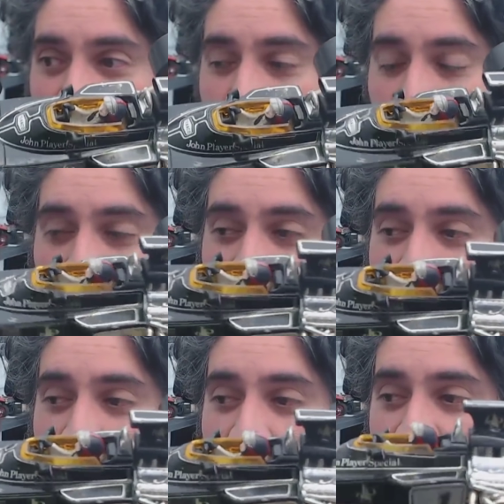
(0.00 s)
on
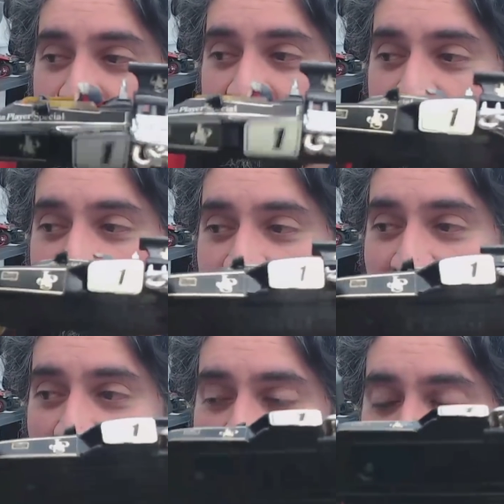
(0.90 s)
dinky
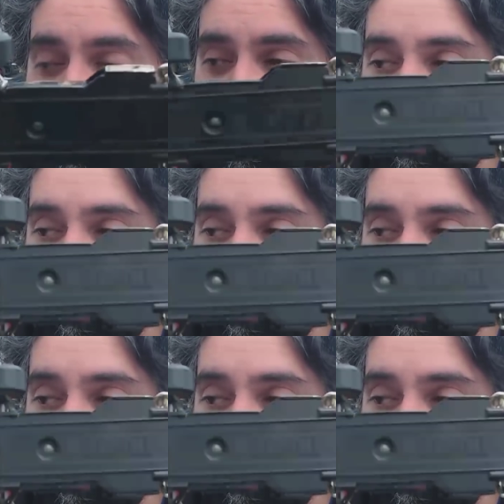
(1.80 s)
cars and